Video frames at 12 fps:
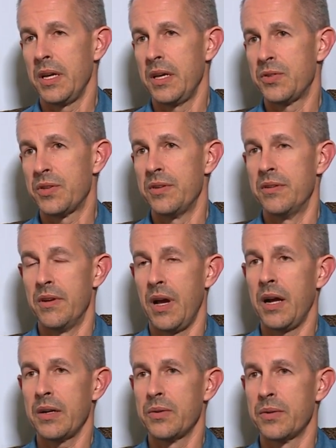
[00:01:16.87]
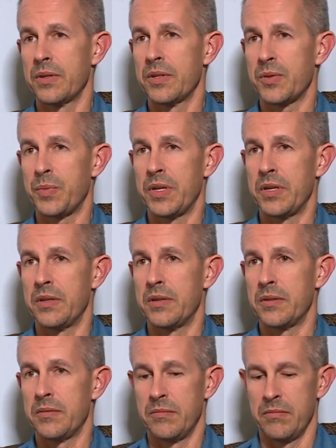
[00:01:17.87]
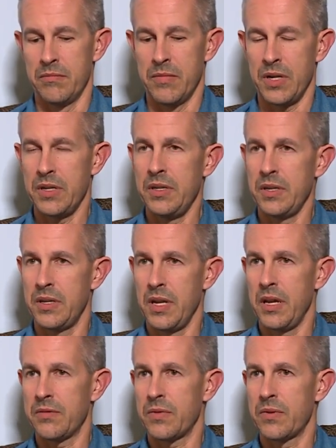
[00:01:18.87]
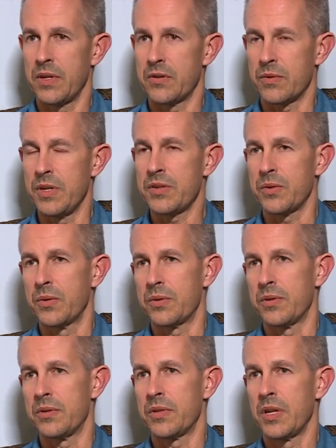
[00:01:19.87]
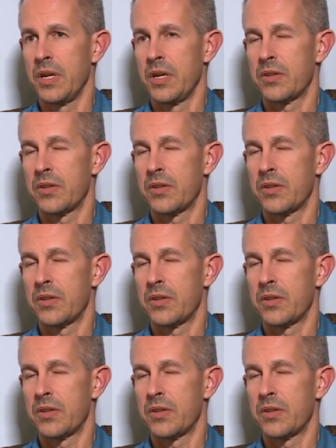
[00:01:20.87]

is not going to spend money and effort and resources